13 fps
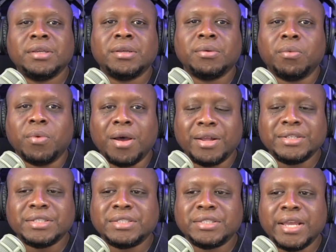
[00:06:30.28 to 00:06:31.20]
Ron
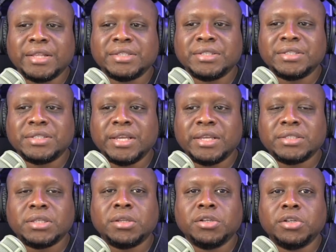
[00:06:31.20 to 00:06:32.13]
DeSantis
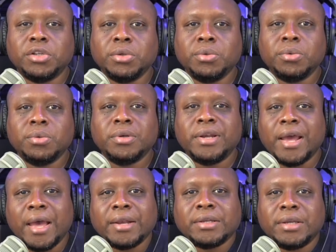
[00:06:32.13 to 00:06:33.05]
says, do
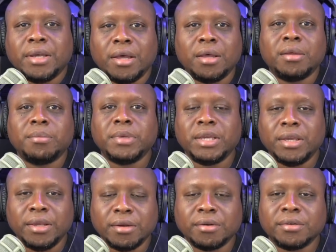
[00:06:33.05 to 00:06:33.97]
not come
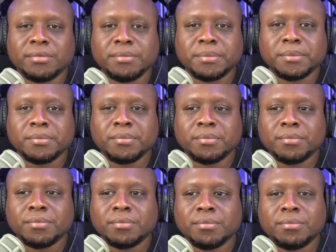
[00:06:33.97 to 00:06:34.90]
here.
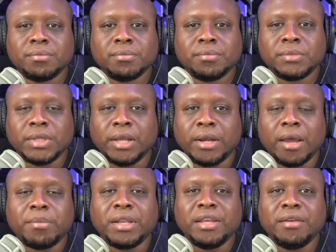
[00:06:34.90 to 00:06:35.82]
And I
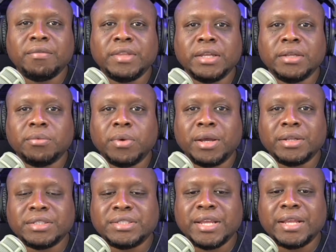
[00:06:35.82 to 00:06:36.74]
believe that Ron
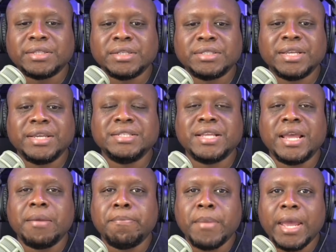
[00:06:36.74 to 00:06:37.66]
DeSantis is
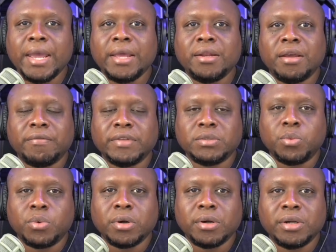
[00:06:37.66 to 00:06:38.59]
a man of his
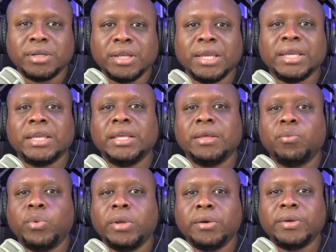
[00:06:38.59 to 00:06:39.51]
word.
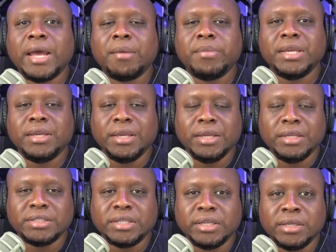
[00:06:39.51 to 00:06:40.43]
It will not be
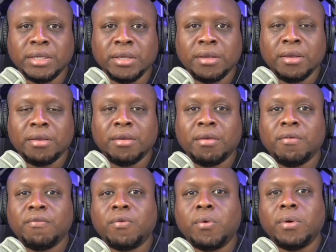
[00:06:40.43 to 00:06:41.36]
easy
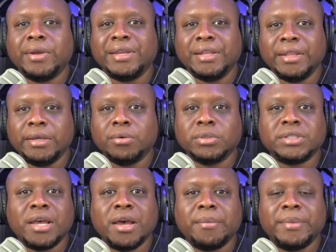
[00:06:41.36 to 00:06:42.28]
for illegals
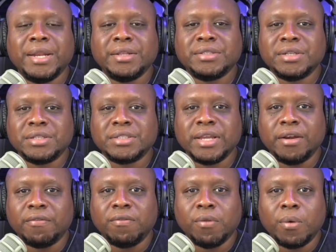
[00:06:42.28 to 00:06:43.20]
coming into the state
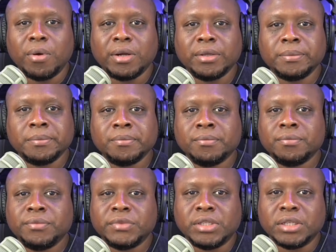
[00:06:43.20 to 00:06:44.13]
of Florida,
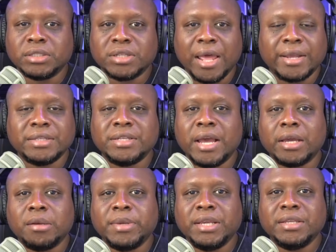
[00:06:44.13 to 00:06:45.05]
just like it's not
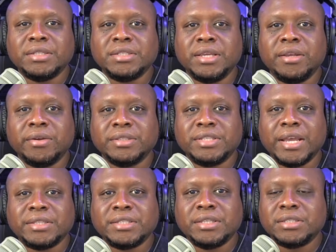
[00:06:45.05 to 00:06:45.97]
going to be easy here in
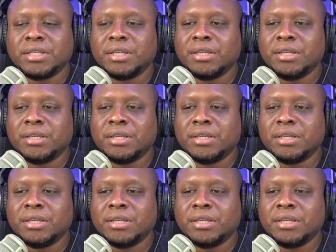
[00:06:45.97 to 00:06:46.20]
Texas.